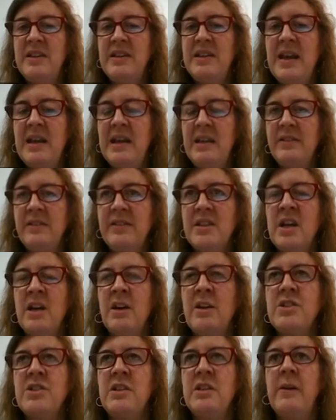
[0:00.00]
they
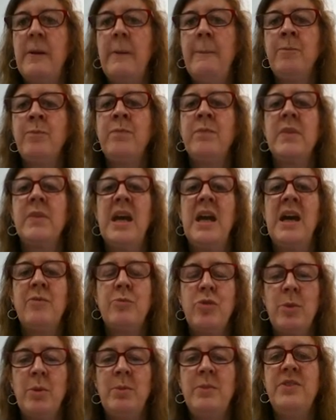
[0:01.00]
start to
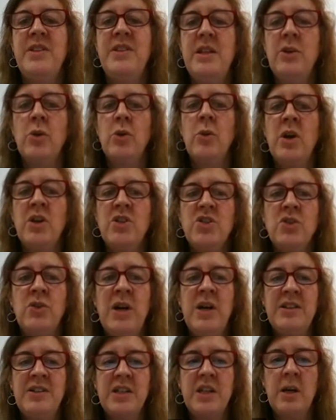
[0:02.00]
have problems. They're not quite
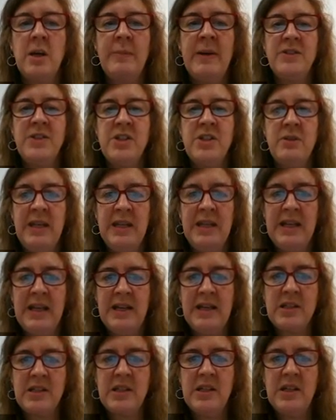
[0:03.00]
sure how to go about doing that.